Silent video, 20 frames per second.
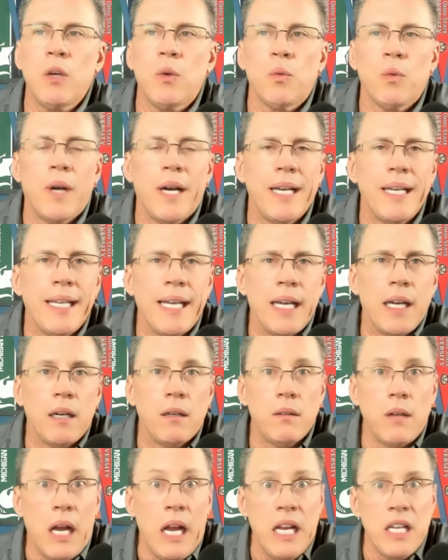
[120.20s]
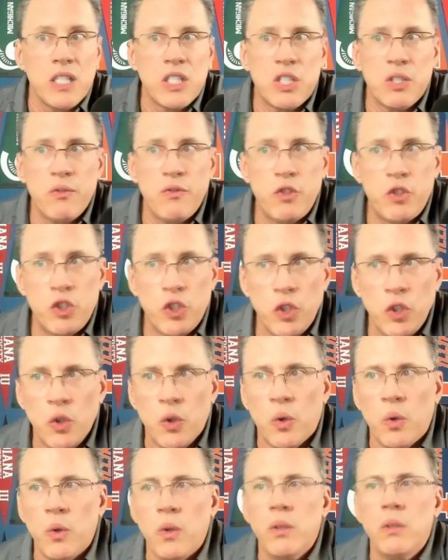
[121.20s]
right now, as of
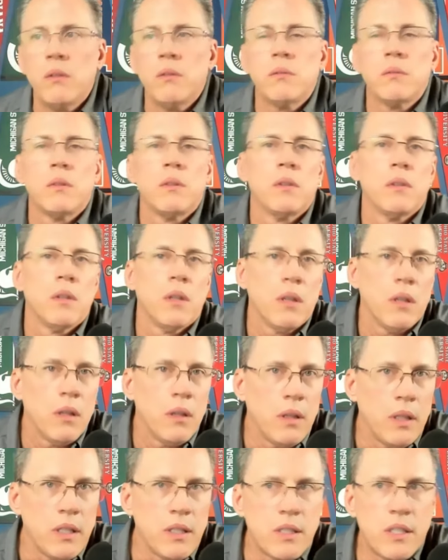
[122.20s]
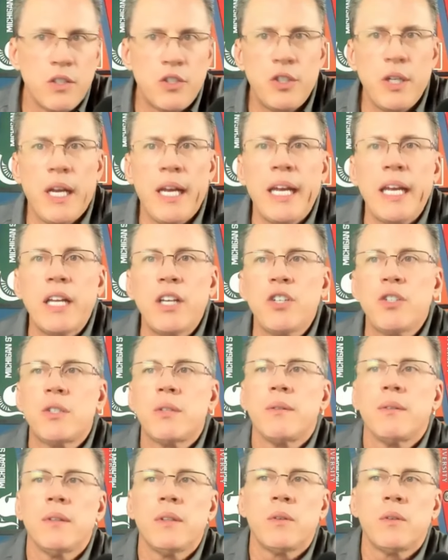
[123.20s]
June, things could change.